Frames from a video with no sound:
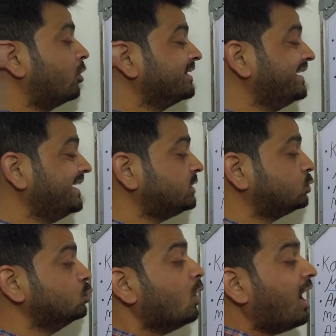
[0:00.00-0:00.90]

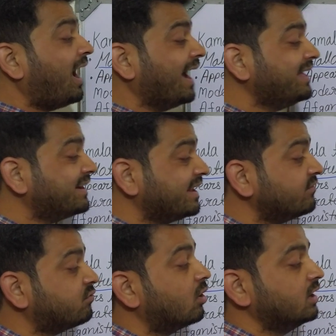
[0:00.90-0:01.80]
moderate to high
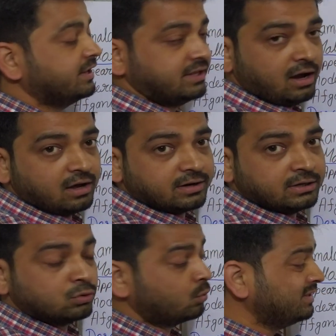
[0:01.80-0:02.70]
rainfall area,
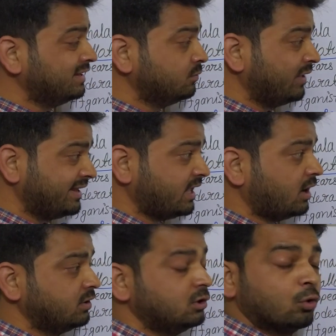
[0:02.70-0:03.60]
right? So in
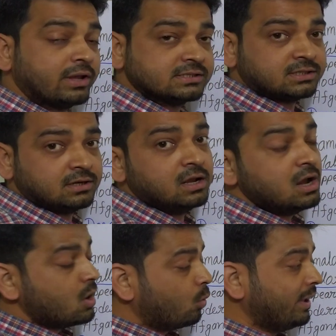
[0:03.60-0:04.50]
area, in location
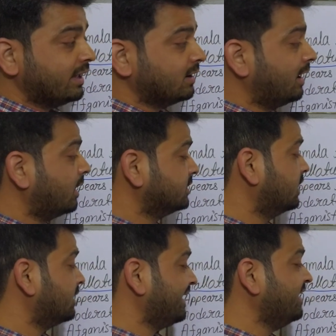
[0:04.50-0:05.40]
where
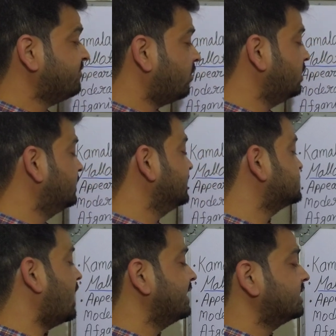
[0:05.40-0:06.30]
the rainfall, it
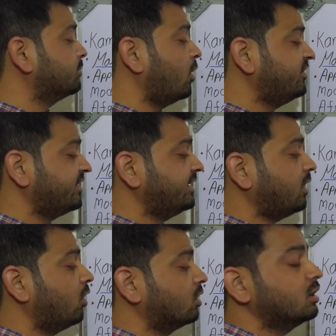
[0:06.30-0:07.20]
is either moderate
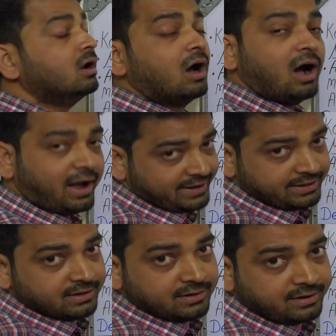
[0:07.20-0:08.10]
or
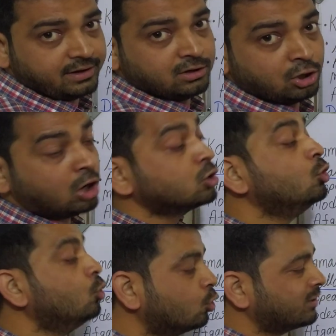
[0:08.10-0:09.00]
high, right? Not
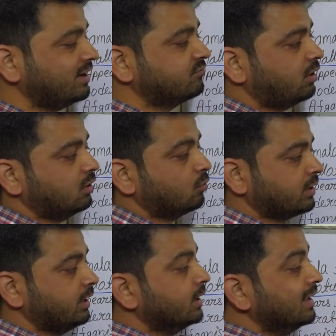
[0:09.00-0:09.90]
low rainfall,
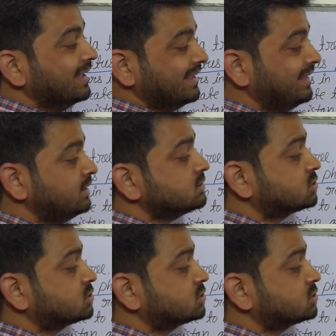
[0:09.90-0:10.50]
okay? In